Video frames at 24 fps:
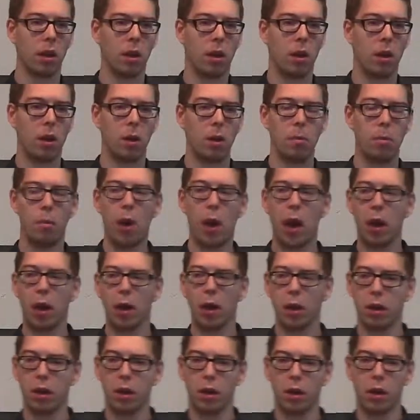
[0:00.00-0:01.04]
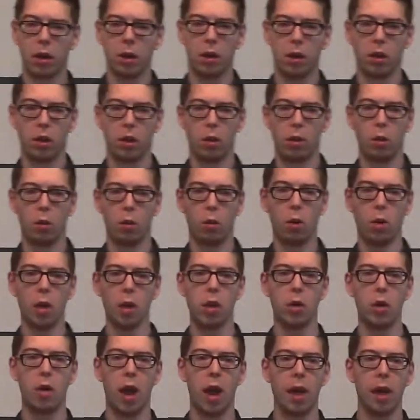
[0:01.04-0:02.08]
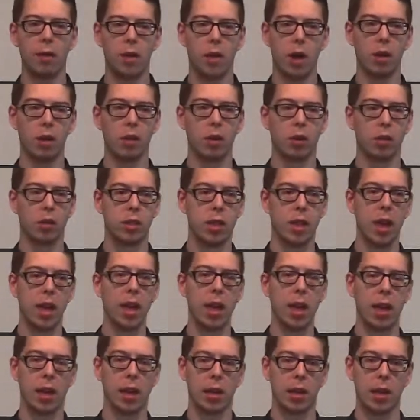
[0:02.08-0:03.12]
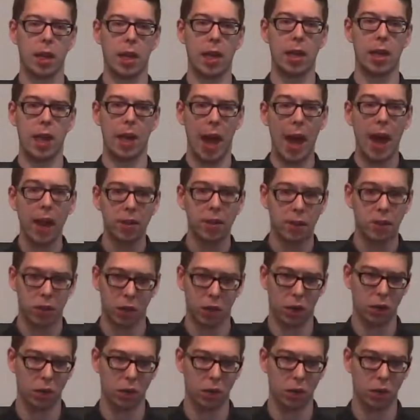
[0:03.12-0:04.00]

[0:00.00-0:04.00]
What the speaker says: But what you have to understand in Esther,